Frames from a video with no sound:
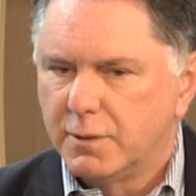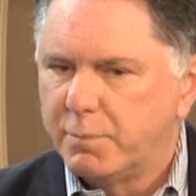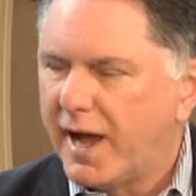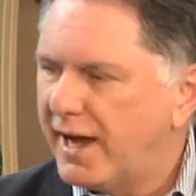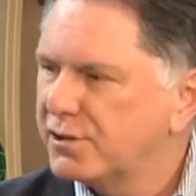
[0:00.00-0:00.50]

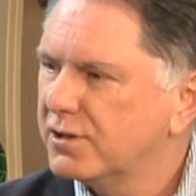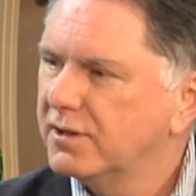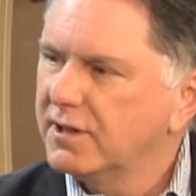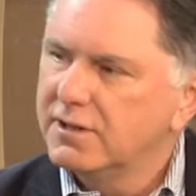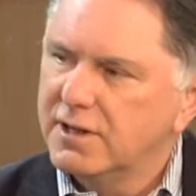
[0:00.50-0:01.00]
passion,
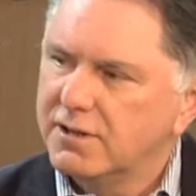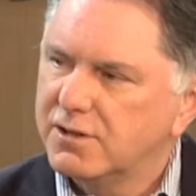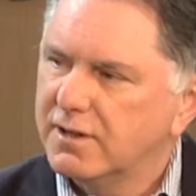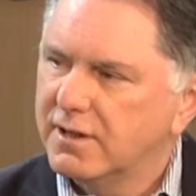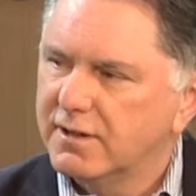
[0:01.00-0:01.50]
the
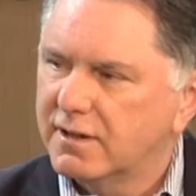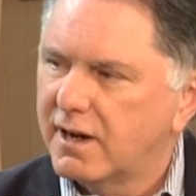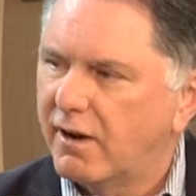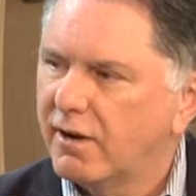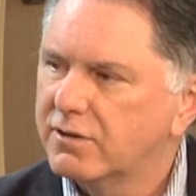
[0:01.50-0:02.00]
intensity, and the
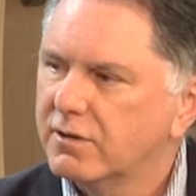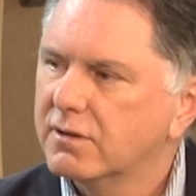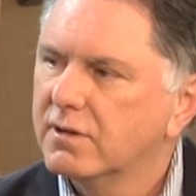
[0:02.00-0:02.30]
character